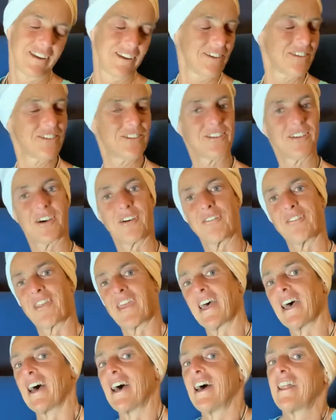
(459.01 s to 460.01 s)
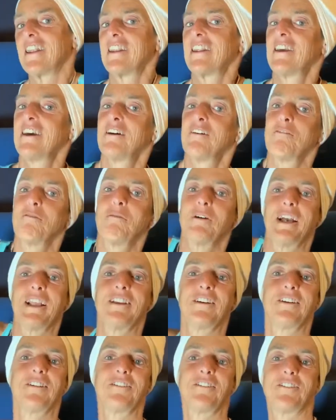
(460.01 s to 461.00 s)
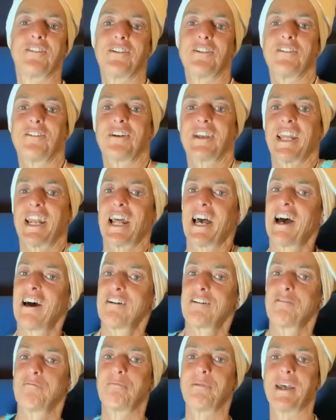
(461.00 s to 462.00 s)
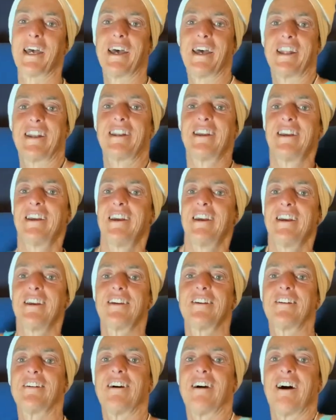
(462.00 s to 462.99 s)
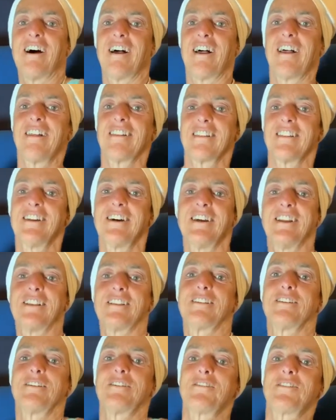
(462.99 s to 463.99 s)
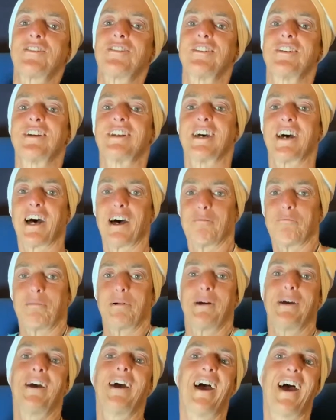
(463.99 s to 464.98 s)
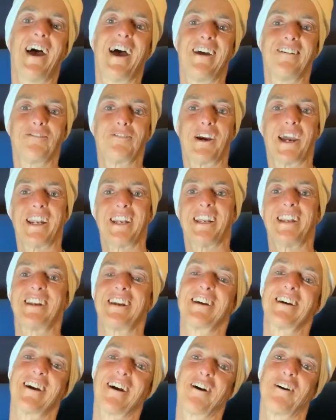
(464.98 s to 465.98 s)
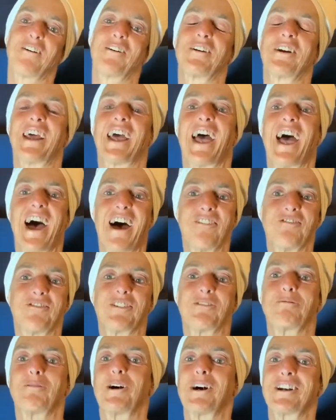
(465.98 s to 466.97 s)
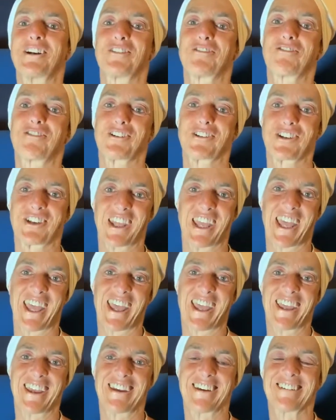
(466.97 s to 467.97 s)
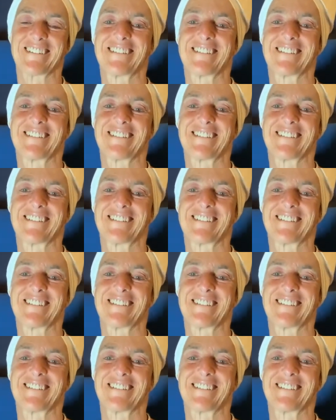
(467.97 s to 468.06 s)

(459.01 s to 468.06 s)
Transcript: so that when you do get out of bed, you're all loosened up and ready to go to have a wonderful day.